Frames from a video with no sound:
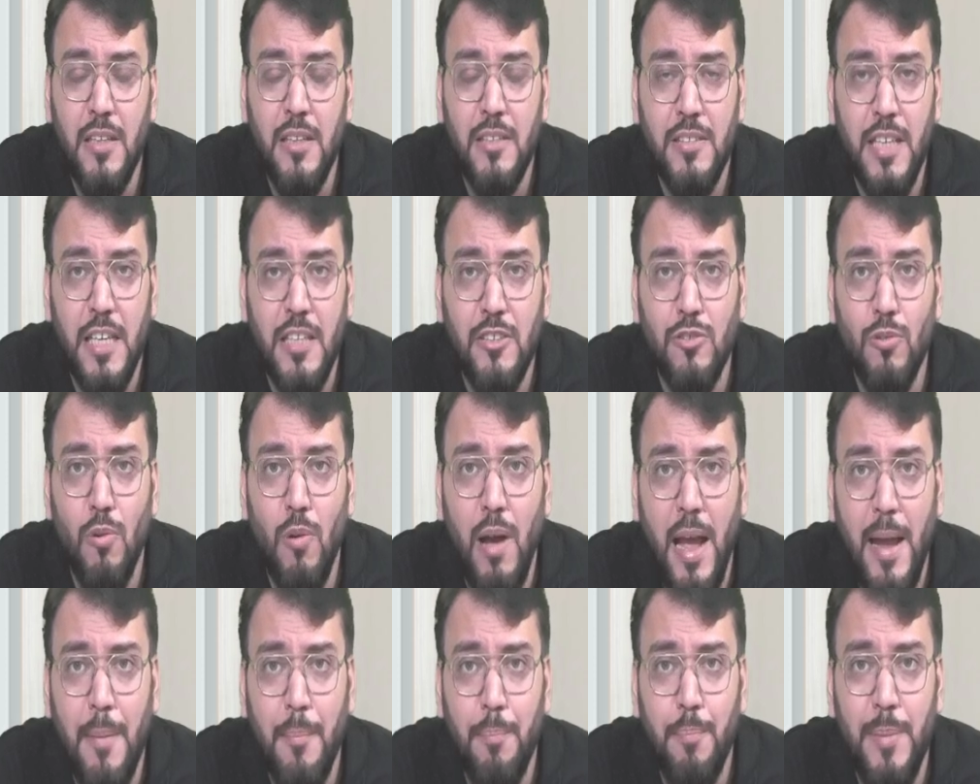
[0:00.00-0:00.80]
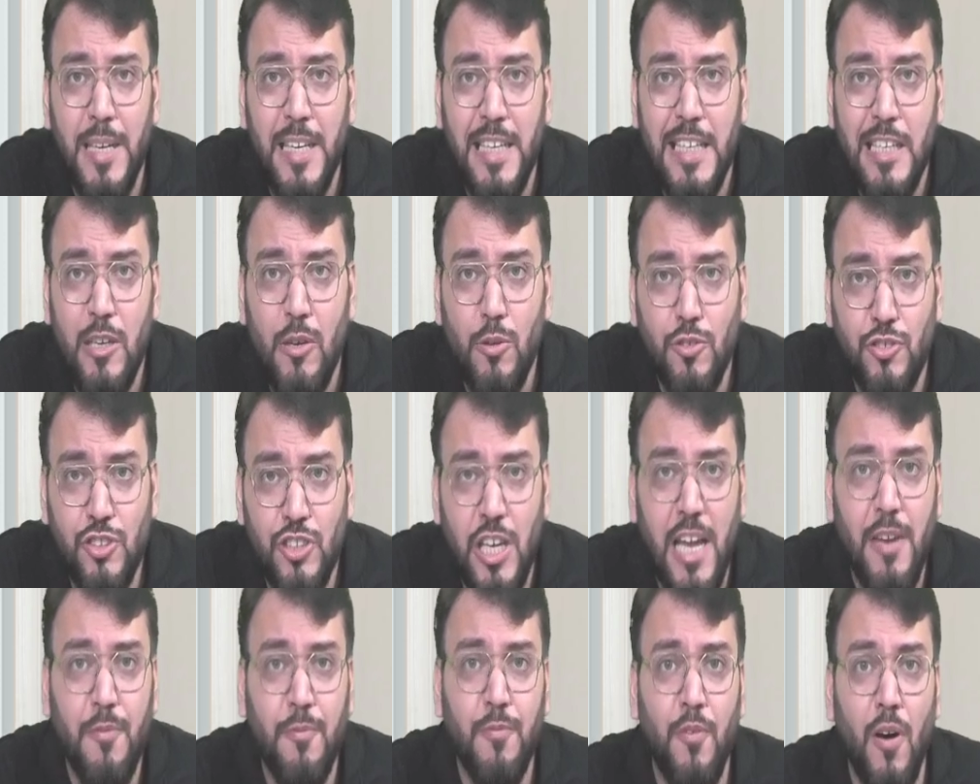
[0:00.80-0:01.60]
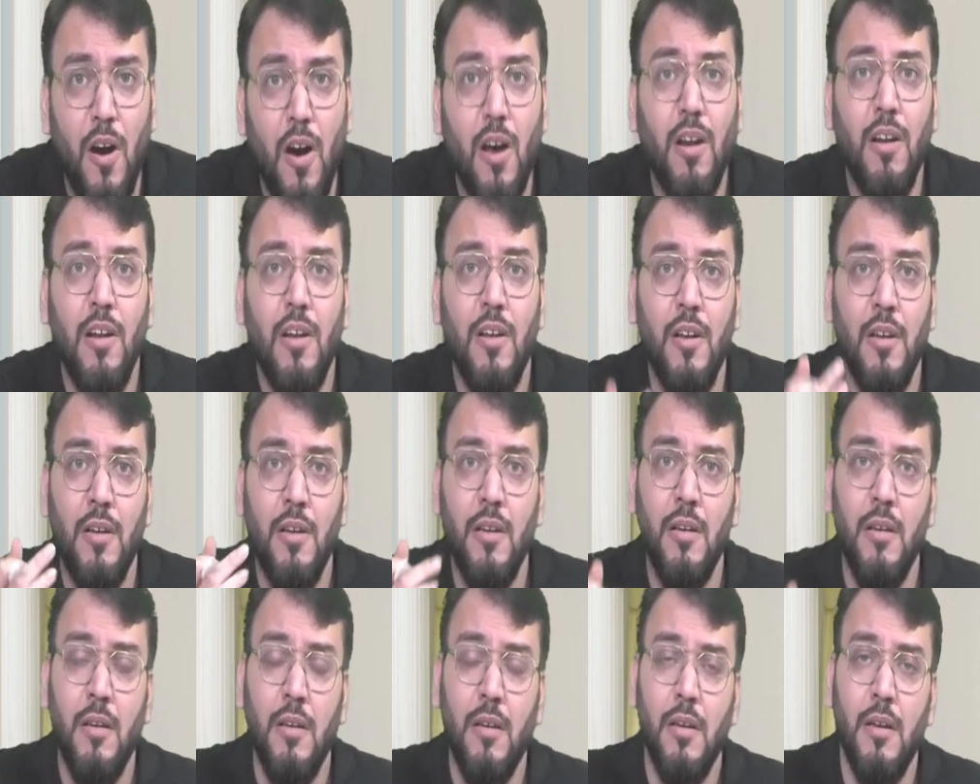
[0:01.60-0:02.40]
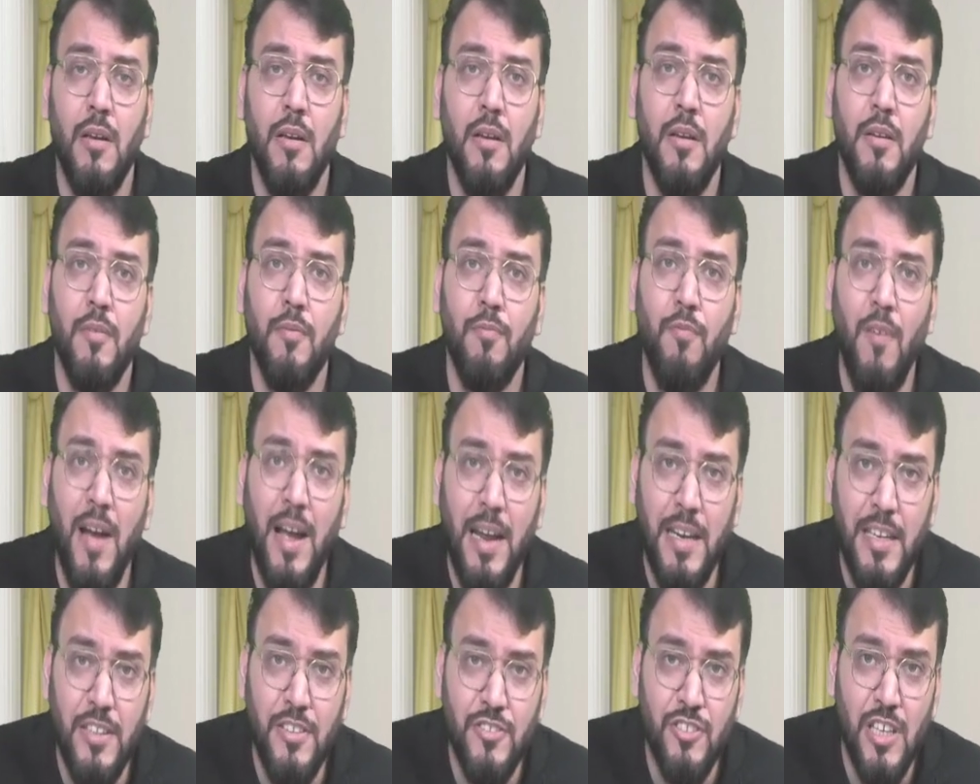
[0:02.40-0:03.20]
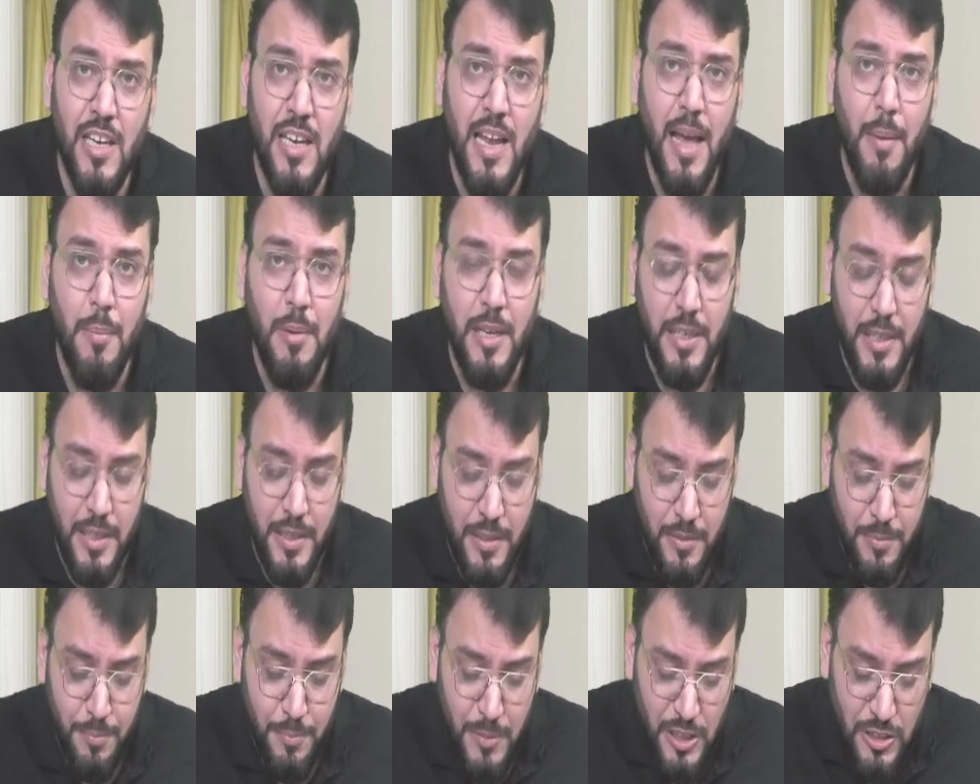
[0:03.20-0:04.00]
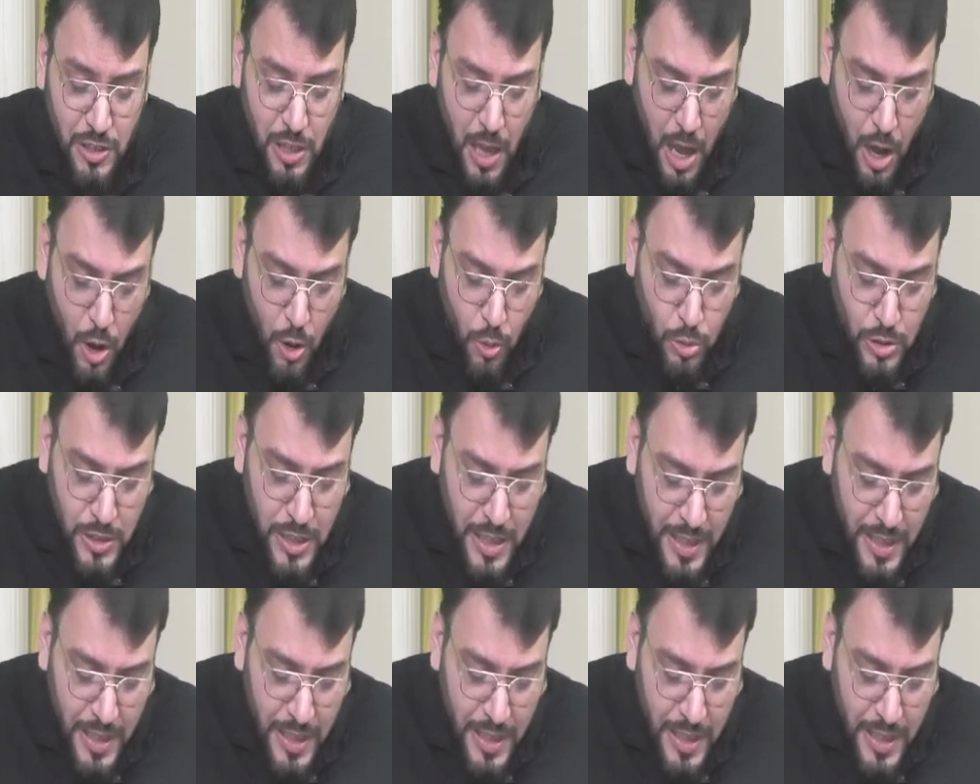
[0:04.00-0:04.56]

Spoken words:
There is no FBTOCI for financial liability. Means how they